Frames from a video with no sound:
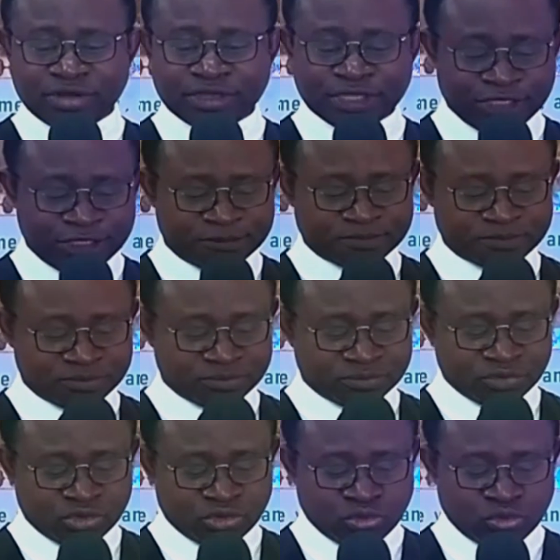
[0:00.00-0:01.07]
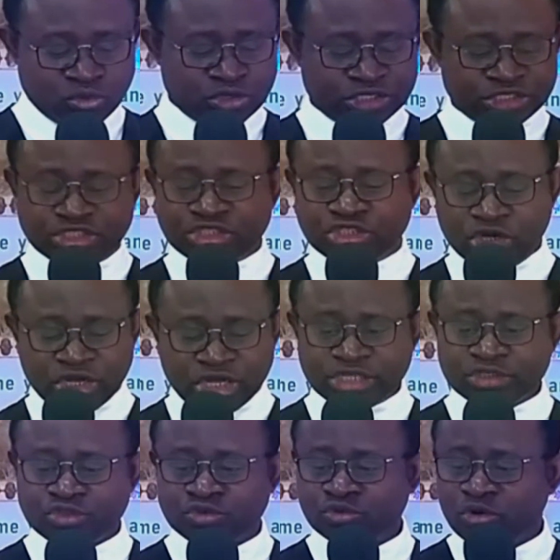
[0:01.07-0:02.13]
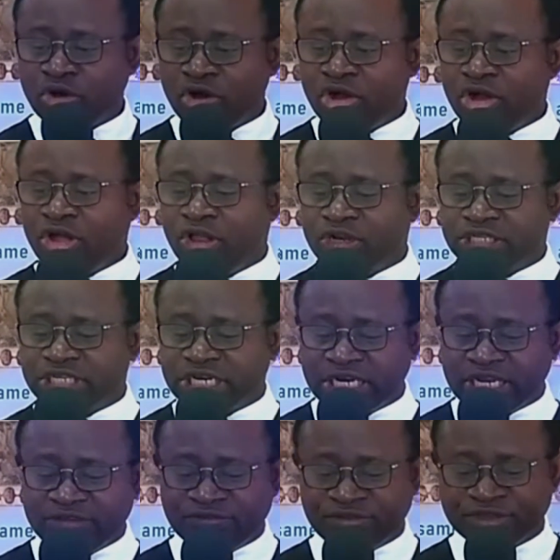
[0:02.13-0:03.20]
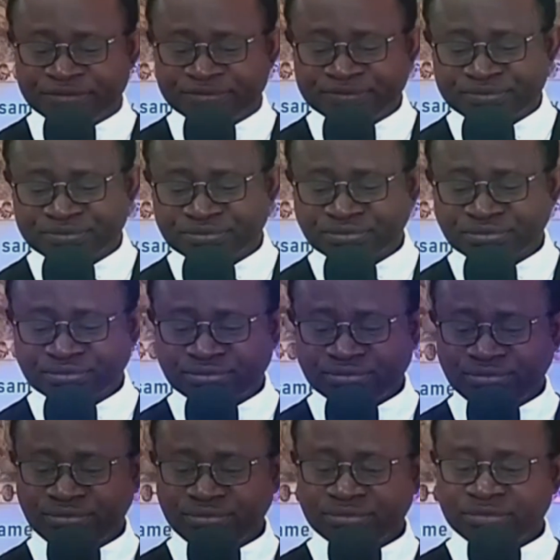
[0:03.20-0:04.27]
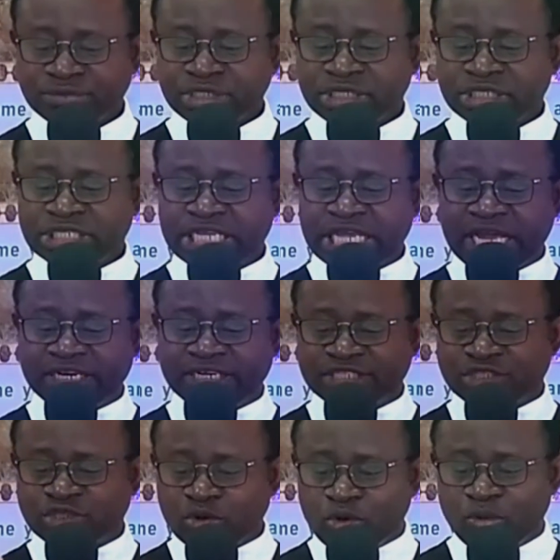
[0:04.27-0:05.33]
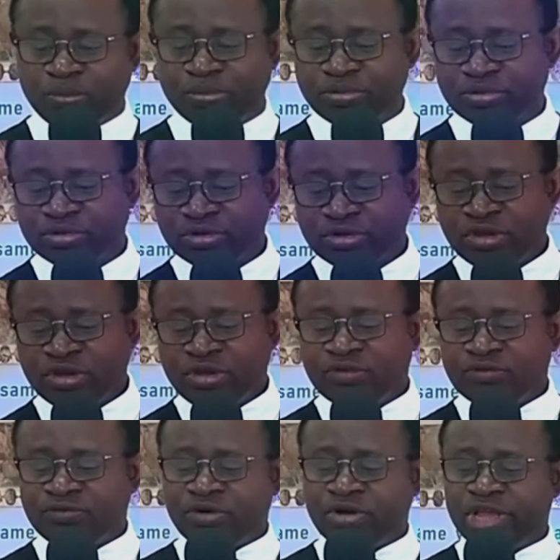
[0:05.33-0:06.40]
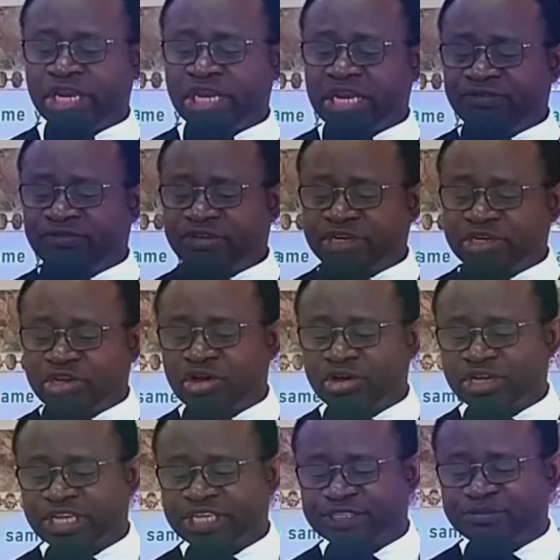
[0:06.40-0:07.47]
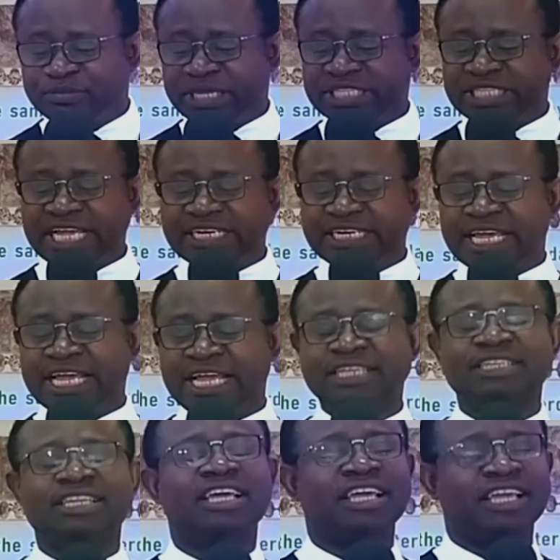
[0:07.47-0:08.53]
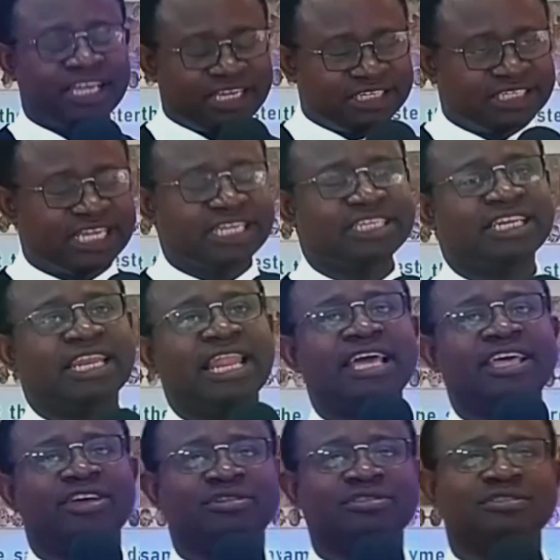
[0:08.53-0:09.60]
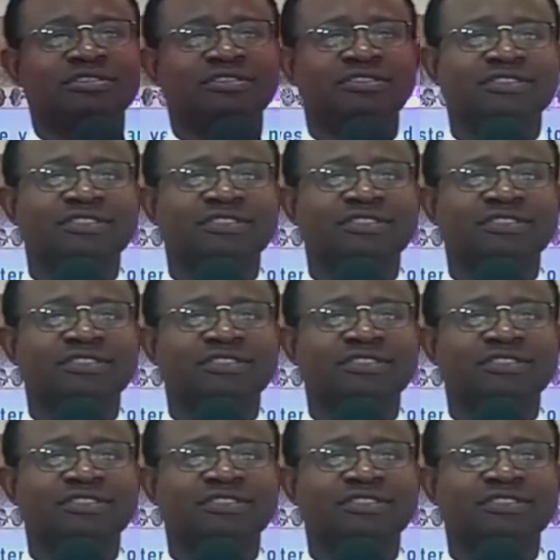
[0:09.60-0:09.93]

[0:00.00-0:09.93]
for him who is joined to all the living, there is hope. For a living dog is better than a dead lion.